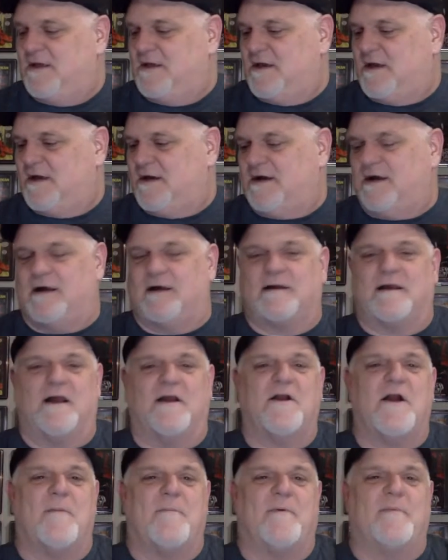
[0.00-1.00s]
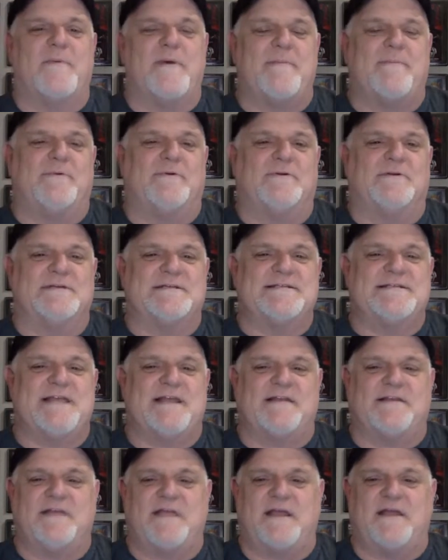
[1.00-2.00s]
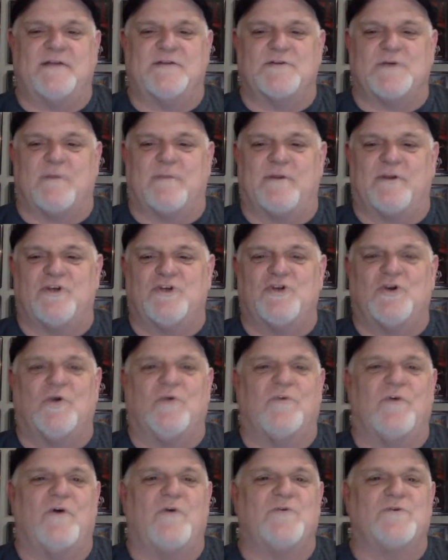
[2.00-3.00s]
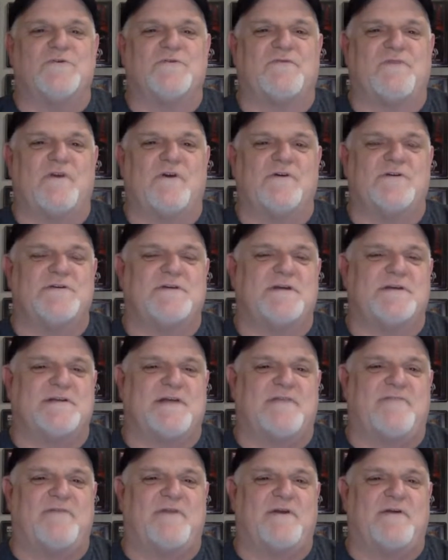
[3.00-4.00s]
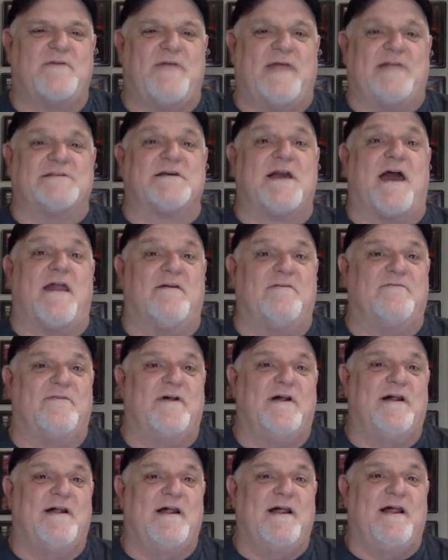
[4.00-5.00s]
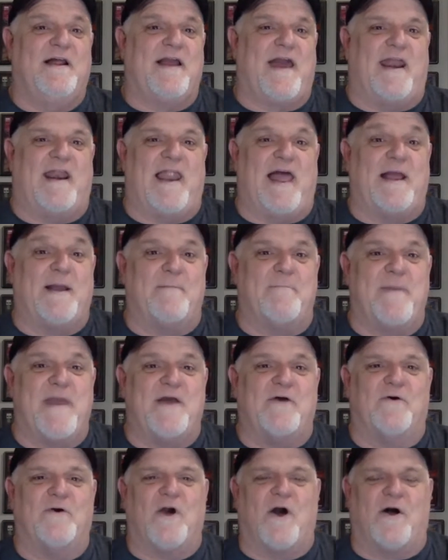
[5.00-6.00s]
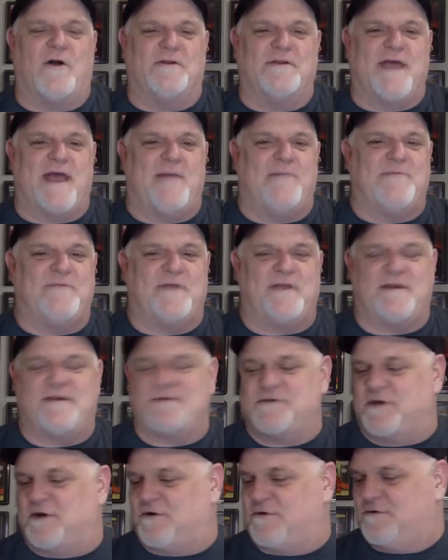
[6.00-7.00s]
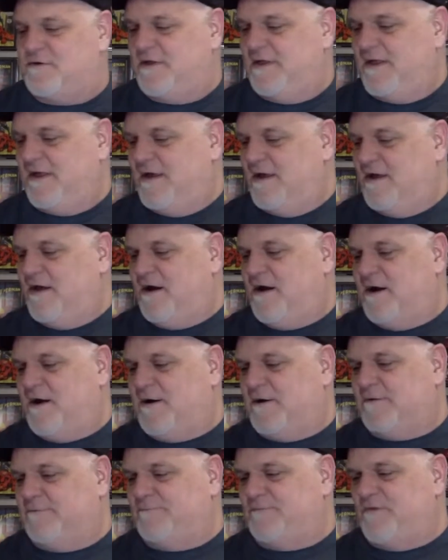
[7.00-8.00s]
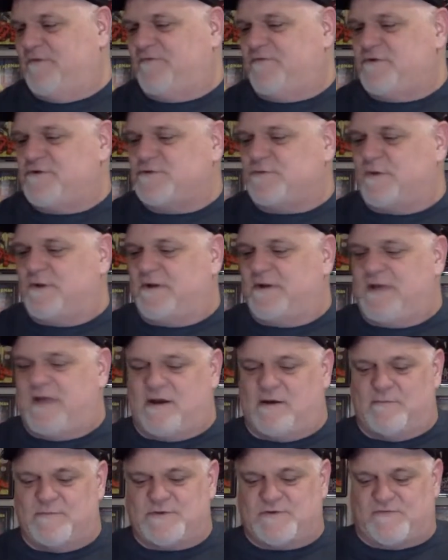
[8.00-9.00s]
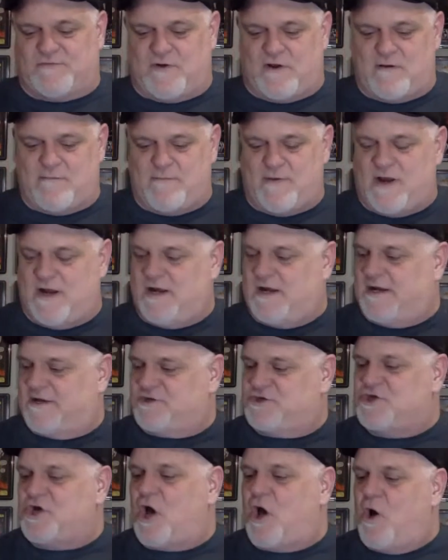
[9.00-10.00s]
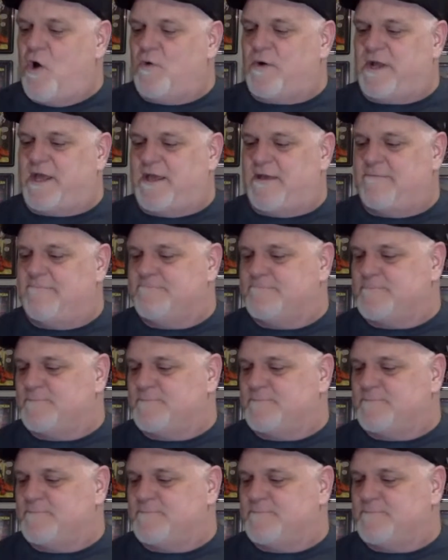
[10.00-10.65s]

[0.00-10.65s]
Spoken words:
a couple people sent in. So I'm going to show those first because I figured that's kind of like a mail call type thing. So the first one comes from Tony